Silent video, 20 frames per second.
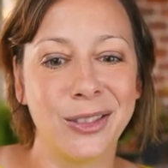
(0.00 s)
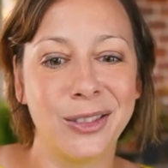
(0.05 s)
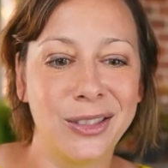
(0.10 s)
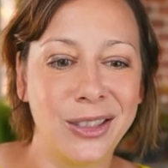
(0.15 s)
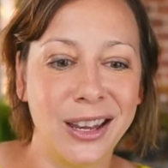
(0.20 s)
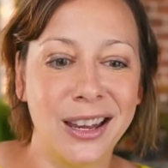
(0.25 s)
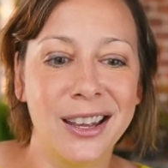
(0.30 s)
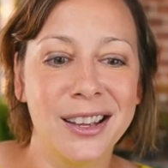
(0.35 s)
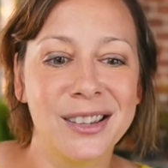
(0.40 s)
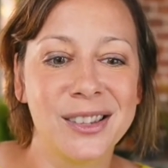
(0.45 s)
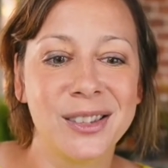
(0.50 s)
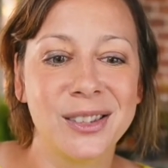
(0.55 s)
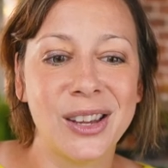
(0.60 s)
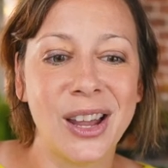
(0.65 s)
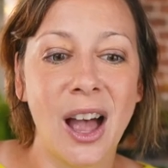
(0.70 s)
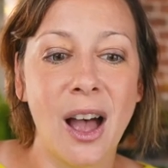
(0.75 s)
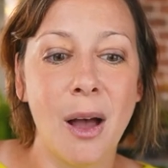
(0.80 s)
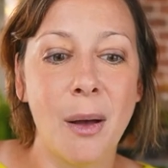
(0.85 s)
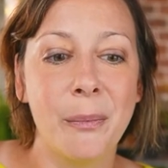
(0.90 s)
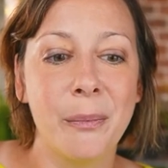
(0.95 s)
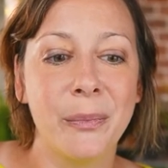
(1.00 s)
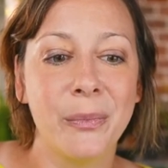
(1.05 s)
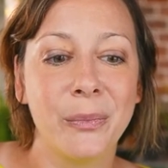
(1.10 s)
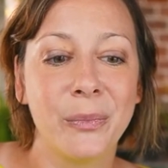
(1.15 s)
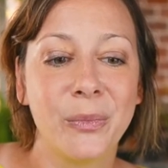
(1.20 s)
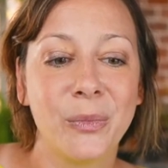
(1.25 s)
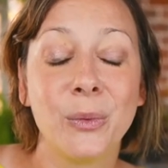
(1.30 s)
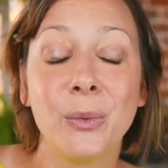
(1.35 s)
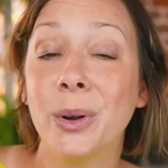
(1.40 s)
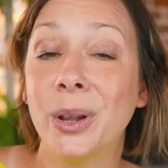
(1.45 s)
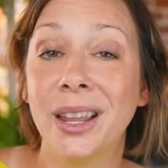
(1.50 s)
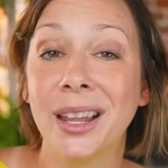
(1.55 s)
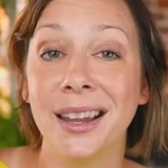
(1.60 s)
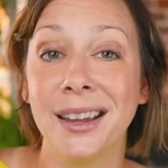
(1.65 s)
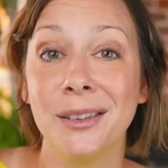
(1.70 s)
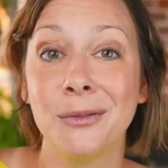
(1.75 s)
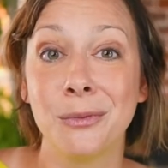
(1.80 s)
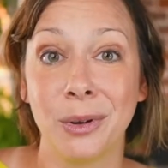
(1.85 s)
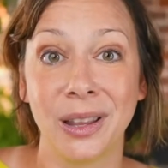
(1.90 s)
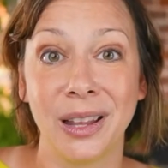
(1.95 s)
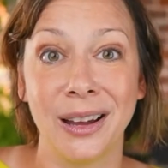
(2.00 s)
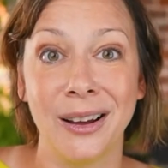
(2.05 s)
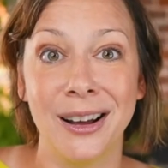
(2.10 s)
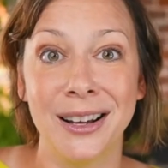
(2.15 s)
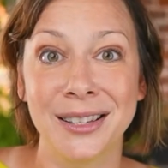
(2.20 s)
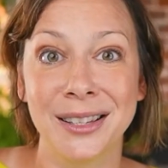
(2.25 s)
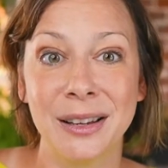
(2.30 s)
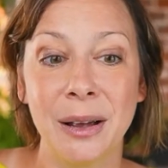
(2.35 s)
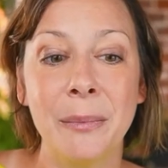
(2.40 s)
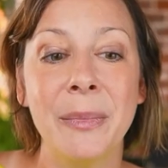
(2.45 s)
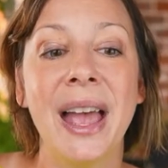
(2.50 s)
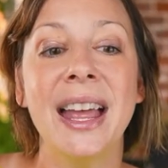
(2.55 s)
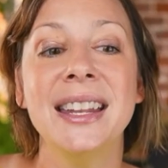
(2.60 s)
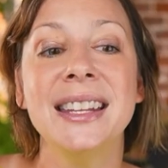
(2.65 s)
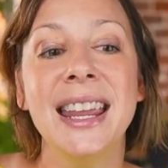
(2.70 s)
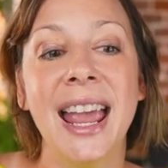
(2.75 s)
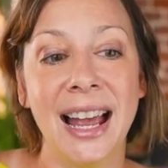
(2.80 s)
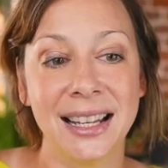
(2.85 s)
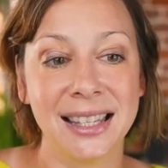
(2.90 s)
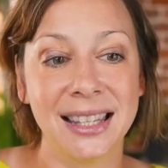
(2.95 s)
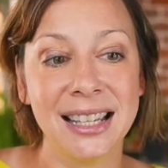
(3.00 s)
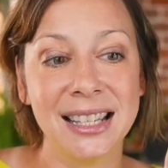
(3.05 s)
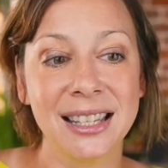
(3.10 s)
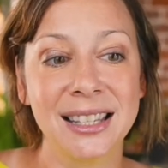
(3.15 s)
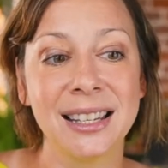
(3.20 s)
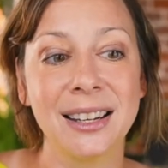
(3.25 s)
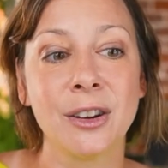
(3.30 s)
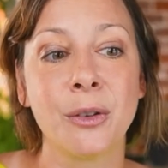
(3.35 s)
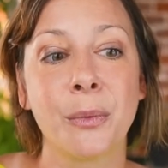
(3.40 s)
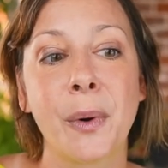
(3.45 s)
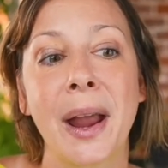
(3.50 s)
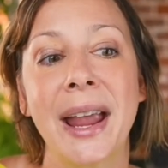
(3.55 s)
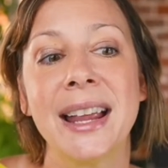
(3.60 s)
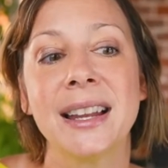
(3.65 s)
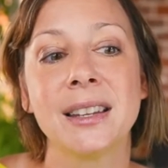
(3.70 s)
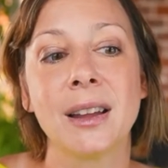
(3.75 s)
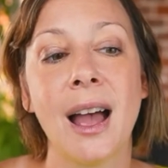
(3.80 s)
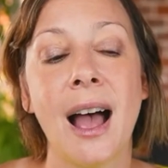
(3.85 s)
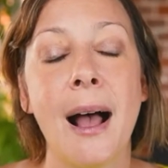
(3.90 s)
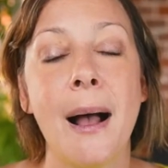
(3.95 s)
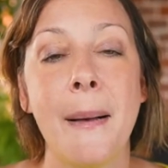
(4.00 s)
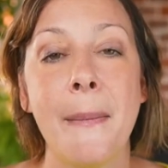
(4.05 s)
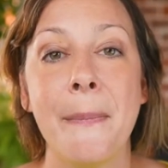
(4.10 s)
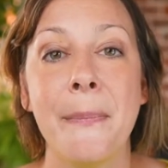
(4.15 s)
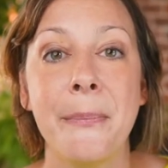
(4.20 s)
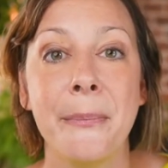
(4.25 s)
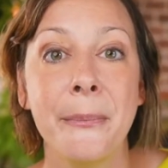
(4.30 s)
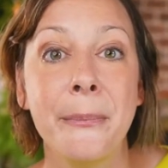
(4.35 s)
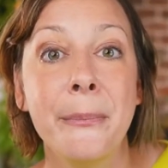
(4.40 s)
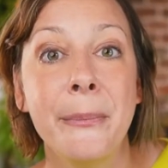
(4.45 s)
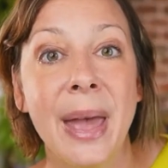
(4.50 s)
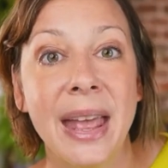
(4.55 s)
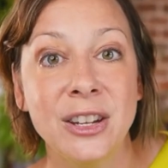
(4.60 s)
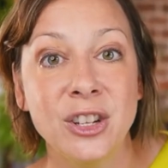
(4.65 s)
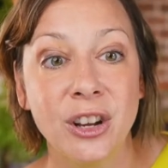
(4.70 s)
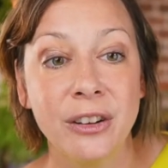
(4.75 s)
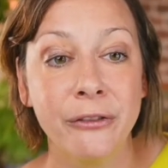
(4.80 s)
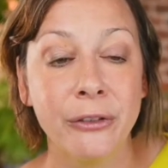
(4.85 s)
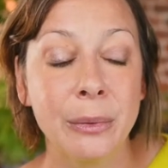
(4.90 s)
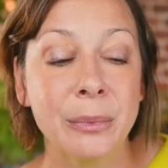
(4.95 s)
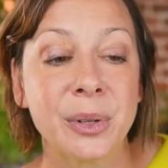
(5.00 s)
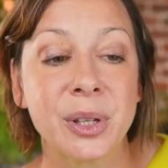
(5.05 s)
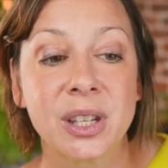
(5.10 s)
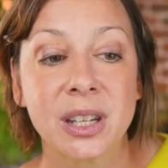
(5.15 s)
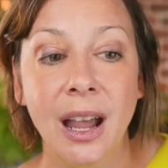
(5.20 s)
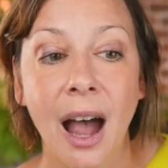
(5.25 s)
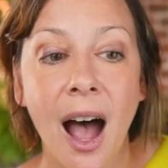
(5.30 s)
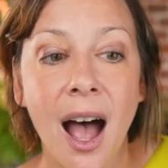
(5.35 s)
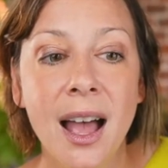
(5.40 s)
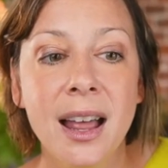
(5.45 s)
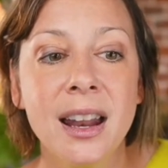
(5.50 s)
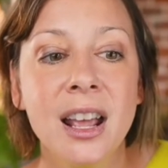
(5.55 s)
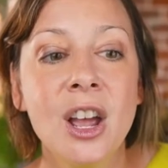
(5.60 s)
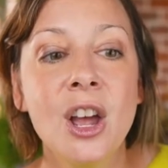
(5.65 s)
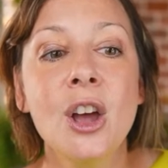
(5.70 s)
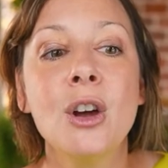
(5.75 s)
think is really, really awesome. And yes, this is a great mention from Scott.